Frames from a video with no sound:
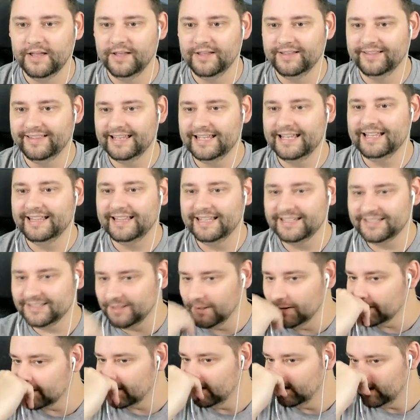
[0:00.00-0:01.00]
This
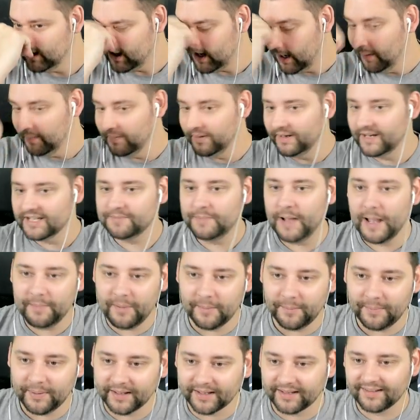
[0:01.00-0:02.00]
dude's called the Communist
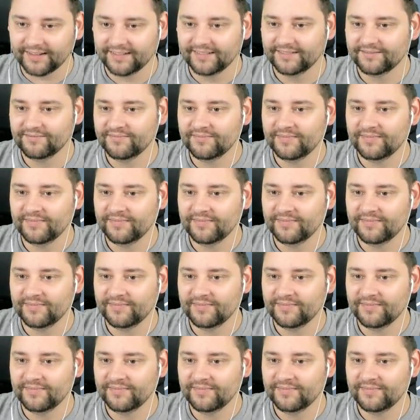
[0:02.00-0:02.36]
Pepper Pig.